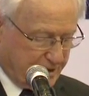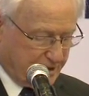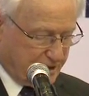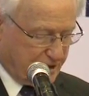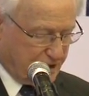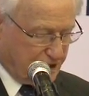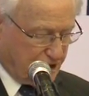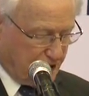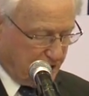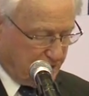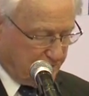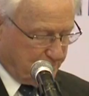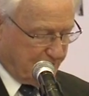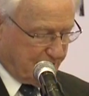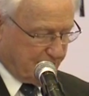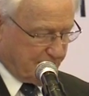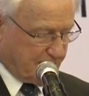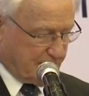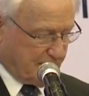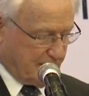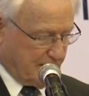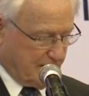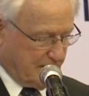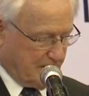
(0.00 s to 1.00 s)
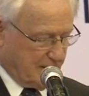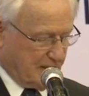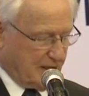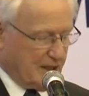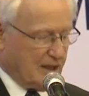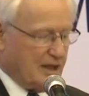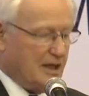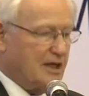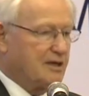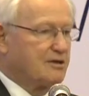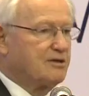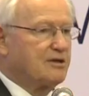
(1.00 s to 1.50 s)
in the GMS
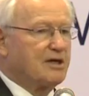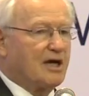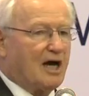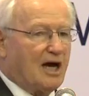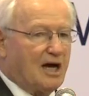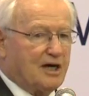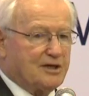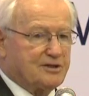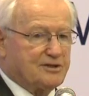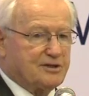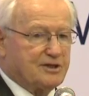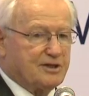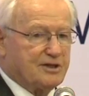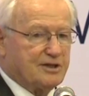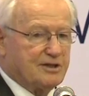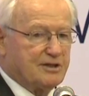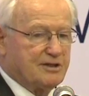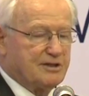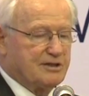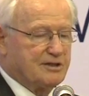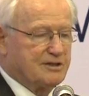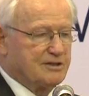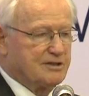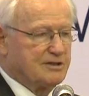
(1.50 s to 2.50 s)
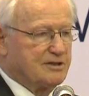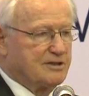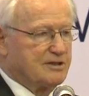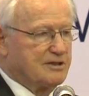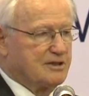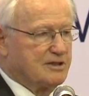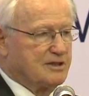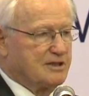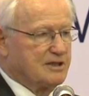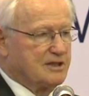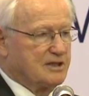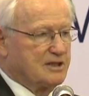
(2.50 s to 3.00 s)
and in ASEAN.
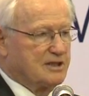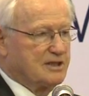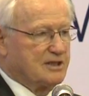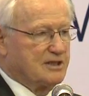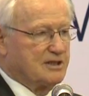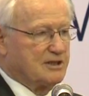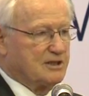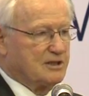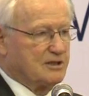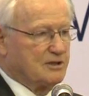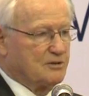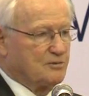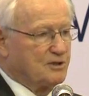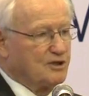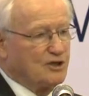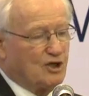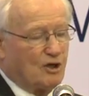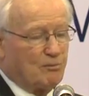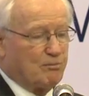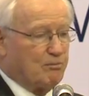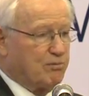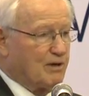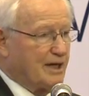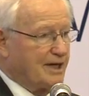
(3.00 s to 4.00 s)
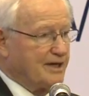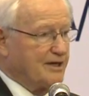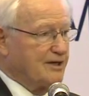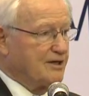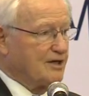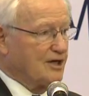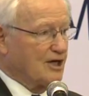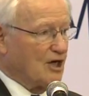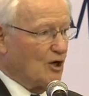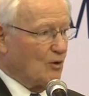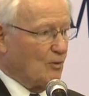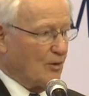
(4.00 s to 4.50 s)
We're not planning to
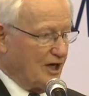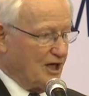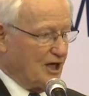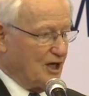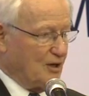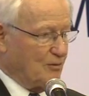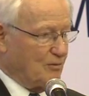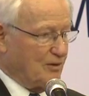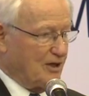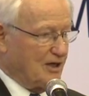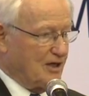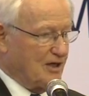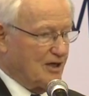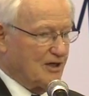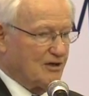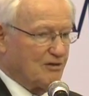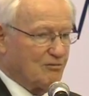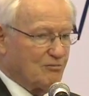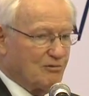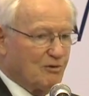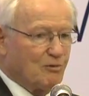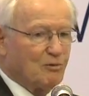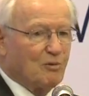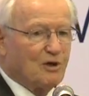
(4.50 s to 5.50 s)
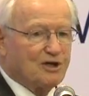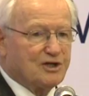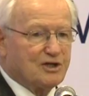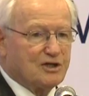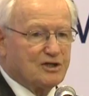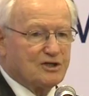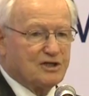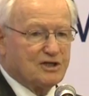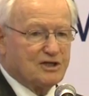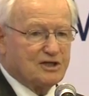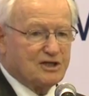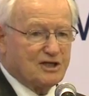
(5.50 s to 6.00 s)
go anywhere. We want to
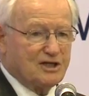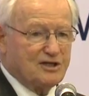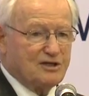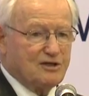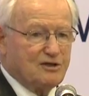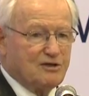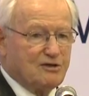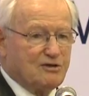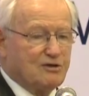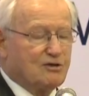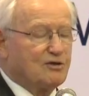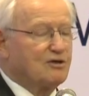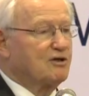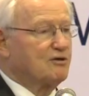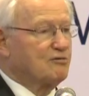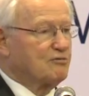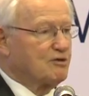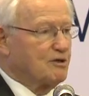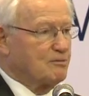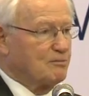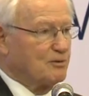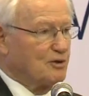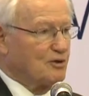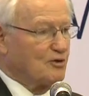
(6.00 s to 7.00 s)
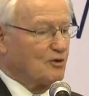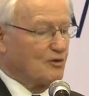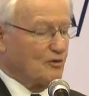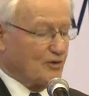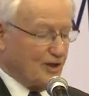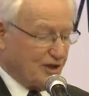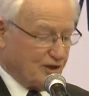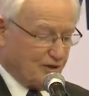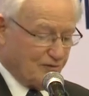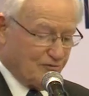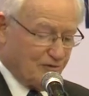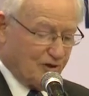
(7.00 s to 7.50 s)
continue to contribute.
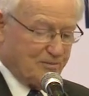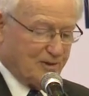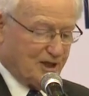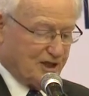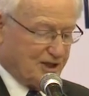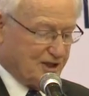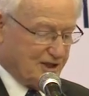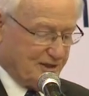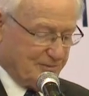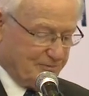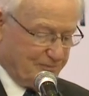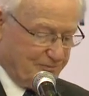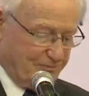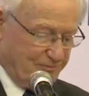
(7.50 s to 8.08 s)
Thank you very much.